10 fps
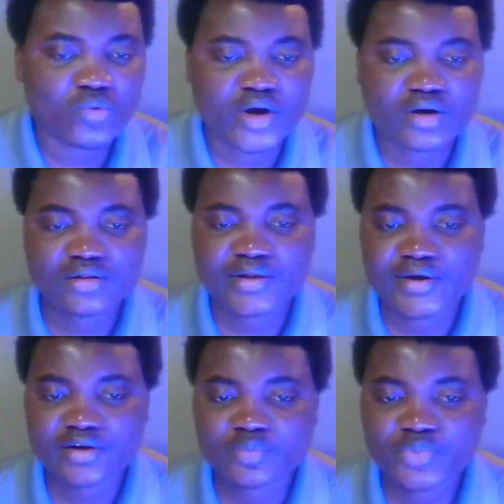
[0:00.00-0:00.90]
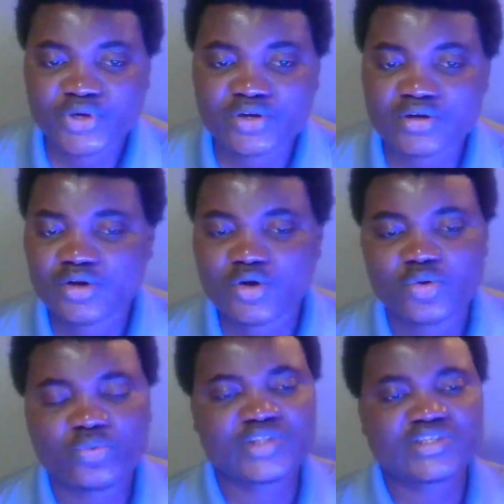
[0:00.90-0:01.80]
well, helping
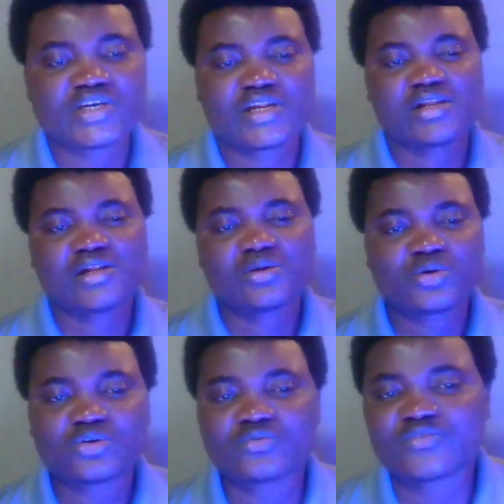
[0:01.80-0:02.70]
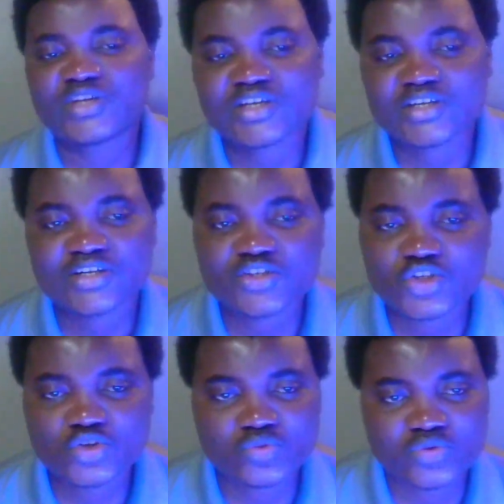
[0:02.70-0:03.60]
with a lot of needy
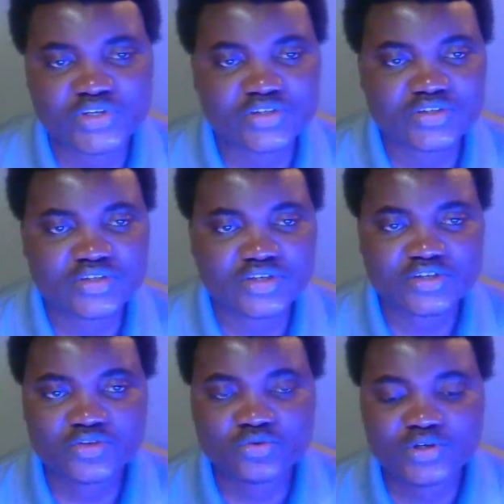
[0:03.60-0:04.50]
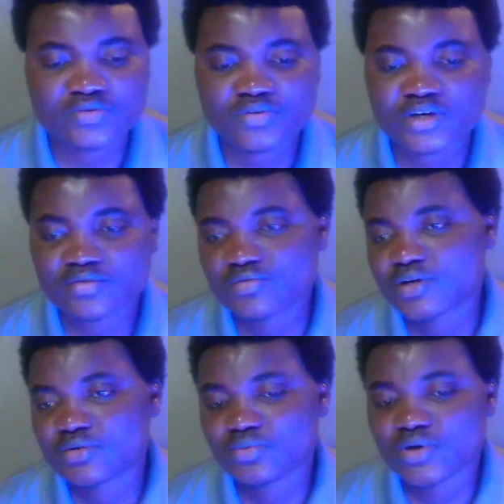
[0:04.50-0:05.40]
students. He's doing very,
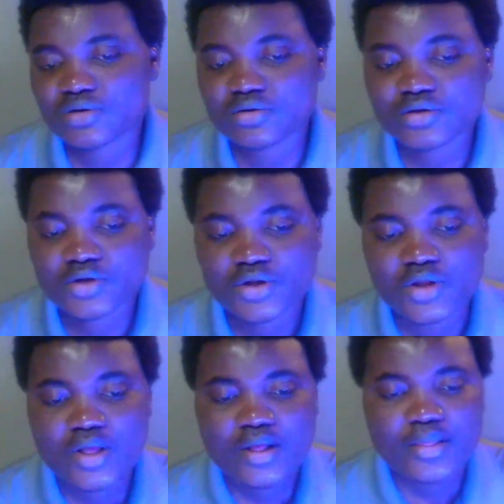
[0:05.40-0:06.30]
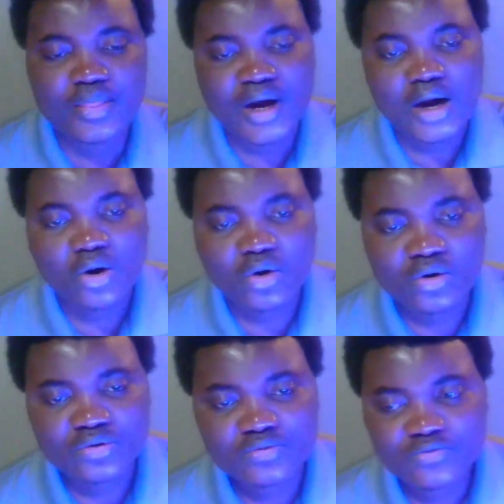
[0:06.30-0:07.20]
very well. Now,
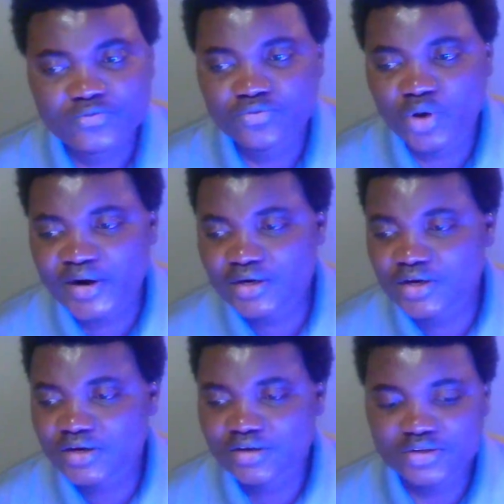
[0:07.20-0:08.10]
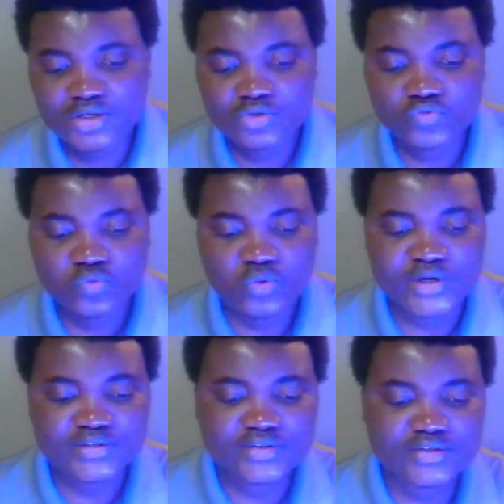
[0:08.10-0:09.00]
on Friday, the
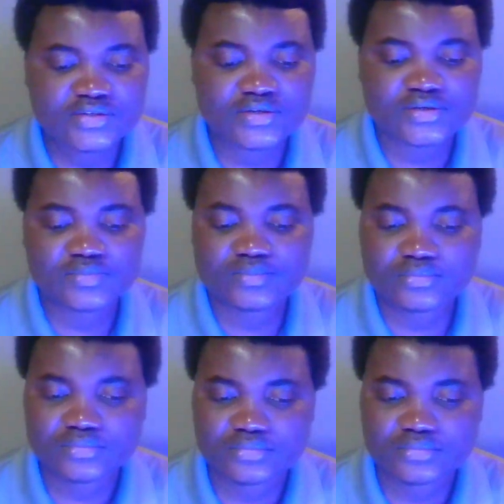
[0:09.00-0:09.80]
20th.